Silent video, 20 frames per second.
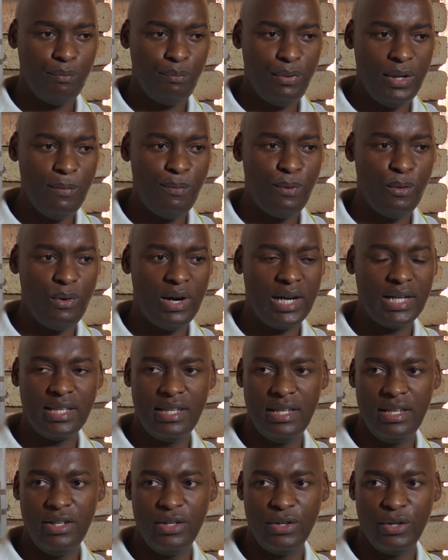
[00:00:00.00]
people who are
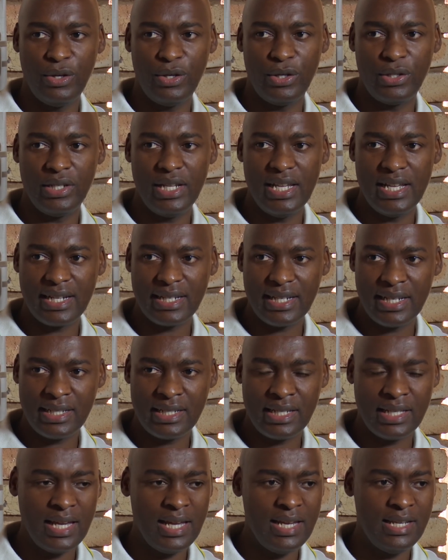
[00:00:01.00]
keen on
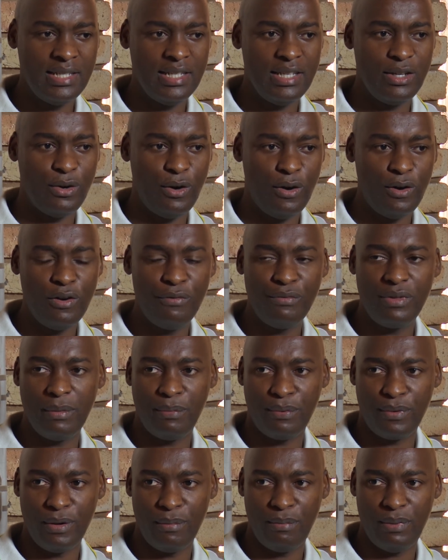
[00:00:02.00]
eradicating all of the
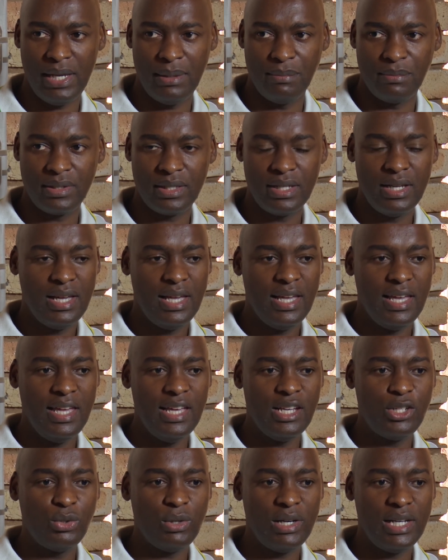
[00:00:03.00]
problems,
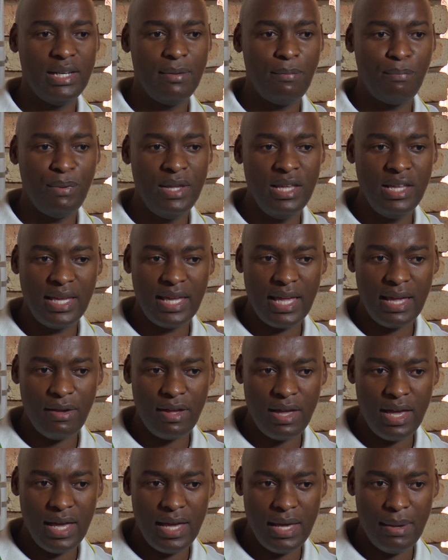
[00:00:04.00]
actually being
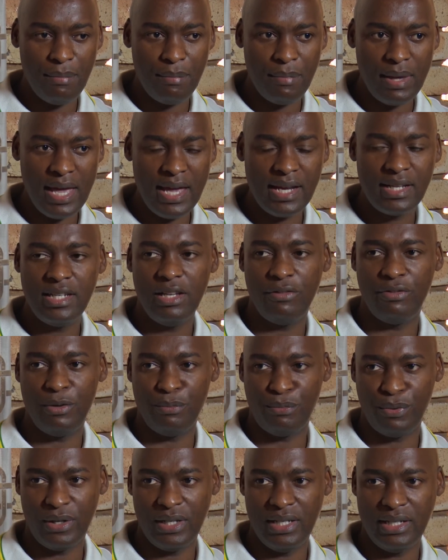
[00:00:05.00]
active
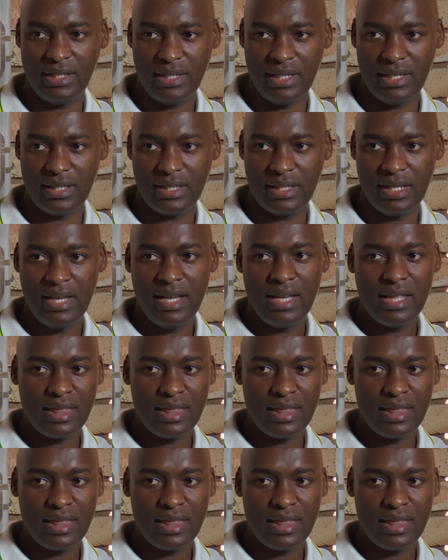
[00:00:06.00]
in politics.